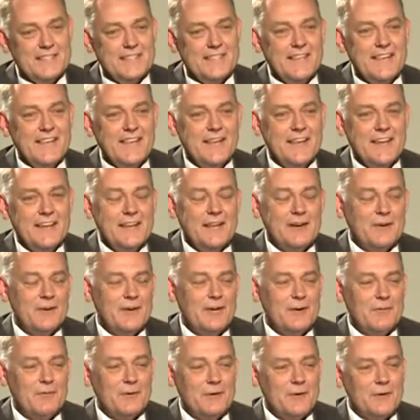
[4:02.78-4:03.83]
is an
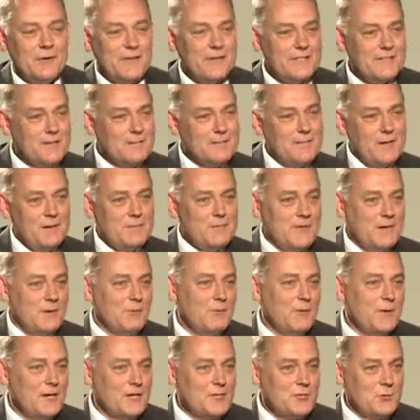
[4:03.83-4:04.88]
area where sometimes I
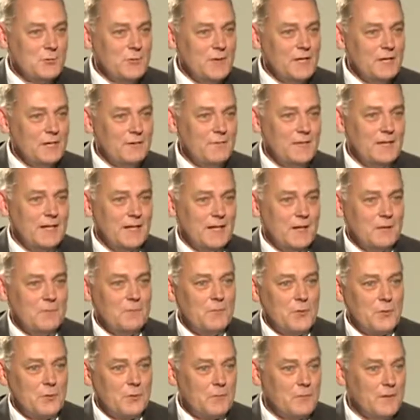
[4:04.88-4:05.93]
wish we could become
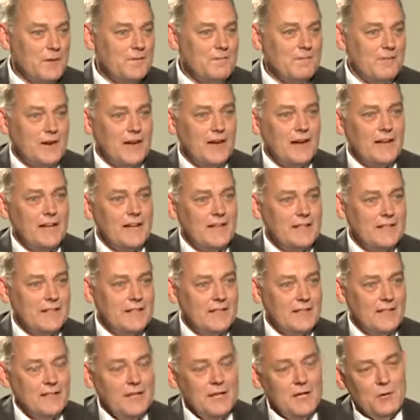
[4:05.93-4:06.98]
more
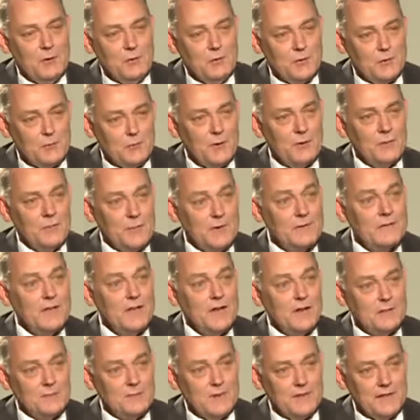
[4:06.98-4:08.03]
refined with what we've
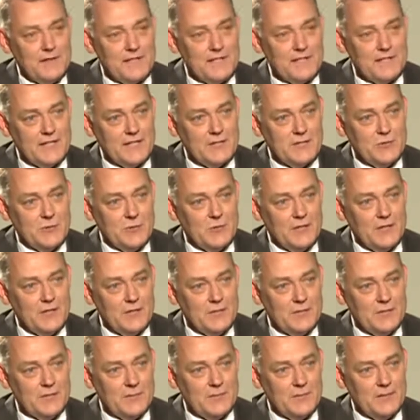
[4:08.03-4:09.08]
done with essential oils.